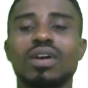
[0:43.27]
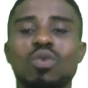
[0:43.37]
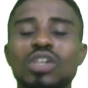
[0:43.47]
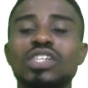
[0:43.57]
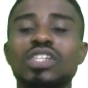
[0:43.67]

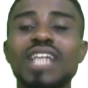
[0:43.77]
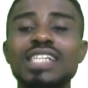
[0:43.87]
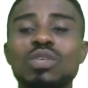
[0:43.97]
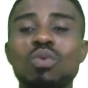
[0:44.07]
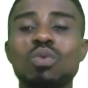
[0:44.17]
Question
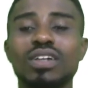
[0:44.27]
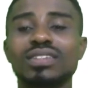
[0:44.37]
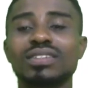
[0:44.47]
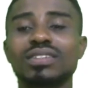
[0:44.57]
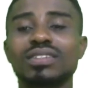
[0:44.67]

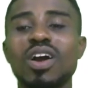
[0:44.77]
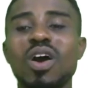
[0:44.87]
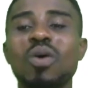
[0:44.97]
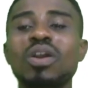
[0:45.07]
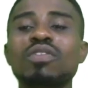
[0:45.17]
91.
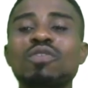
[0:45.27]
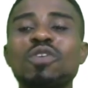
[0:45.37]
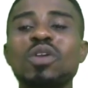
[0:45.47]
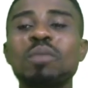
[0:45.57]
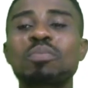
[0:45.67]
One of the
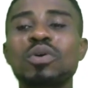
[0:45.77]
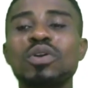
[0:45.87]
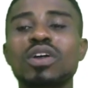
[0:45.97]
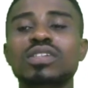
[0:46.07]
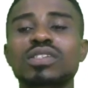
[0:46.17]
following
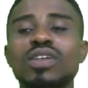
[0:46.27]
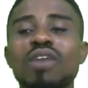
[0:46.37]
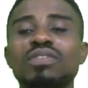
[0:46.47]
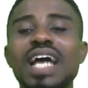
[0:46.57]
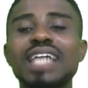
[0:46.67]
products
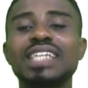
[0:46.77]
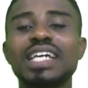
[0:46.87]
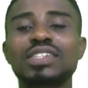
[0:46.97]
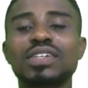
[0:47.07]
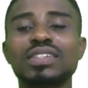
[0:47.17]
of
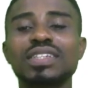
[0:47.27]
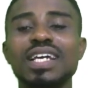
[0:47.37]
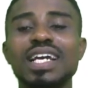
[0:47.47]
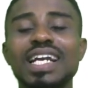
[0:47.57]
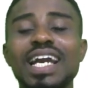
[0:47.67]
digestion
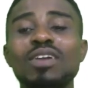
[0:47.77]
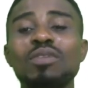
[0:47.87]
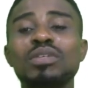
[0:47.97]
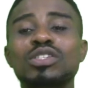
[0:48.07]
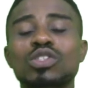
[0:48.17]

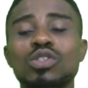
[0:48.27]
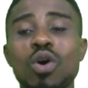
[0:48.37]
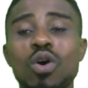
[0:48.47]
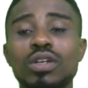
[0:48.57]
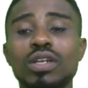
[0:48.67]
cannot be
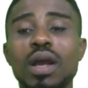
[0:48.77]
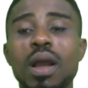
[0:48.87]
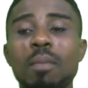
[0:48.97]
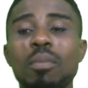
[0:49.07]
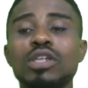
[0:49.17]
stored
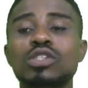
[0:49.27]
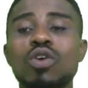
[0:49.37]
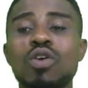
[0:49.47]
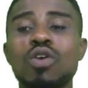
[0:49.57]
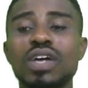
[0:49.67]
but is
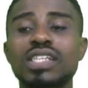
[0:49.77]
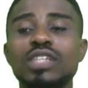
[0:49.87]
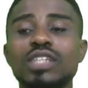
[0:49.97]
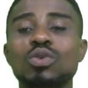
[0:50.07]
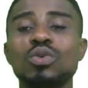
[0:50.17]

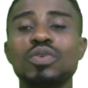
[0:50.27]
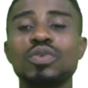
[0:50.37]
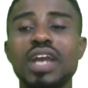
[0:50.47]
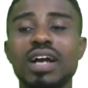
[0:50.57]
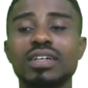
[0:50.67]
converted to
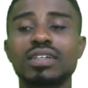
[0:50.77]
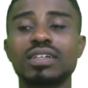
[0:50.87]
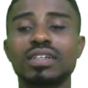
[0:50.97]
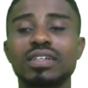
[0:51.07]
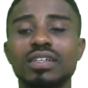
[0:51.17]
urea.
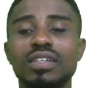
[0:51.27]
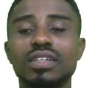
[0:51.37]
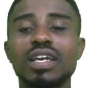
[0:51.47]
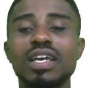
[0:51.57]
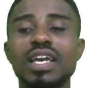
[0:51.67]

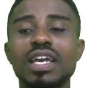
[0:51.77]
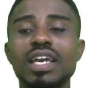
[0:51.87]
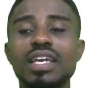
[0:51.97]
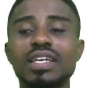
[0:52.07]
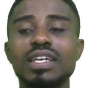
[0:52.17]

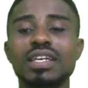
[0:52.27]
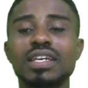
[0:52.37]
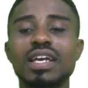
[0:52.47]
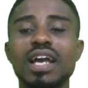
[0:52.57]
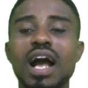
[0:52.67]
A.
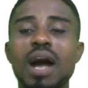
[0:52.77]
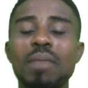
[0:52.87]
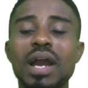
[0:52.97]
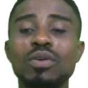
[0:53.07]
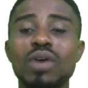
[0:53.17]

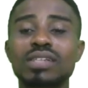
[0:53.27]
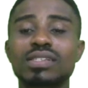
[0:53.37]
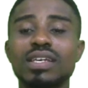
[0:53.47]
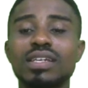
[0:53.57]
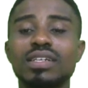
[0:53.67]
Amino
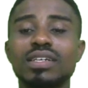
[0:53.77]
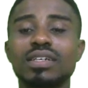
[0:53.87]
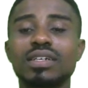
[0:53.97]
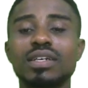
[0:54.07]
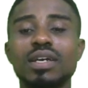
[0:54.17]
acid.
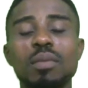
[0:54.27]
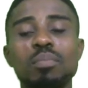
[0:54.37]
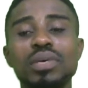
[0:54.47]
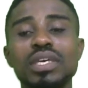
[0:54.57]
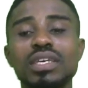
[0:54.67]

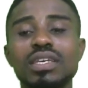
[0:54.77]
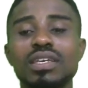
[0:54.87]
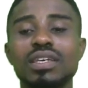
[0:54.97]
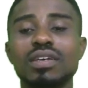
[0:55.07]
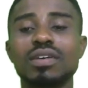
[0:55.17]
B.
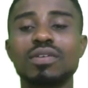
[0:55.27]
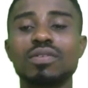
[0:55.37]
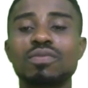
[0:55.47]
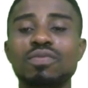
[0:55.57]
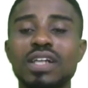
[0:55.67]

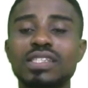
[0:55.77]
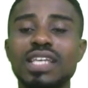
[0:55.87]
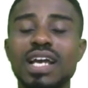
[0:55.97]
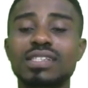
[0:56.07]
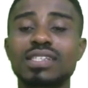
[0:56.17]

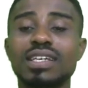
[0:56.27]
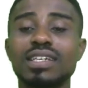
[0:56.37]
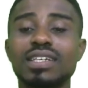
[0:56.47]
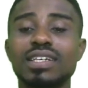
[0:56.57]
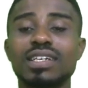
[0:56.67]
Fatty
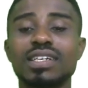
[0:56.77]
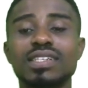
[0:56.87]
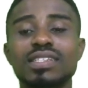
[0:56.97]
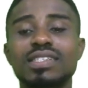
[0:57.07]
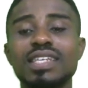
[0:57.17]
acid.
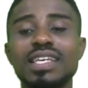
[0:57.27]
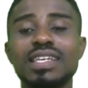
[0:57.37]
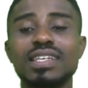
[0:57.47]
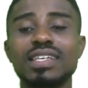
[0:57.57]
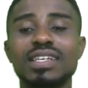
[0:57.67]

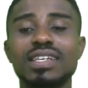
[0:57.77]
C.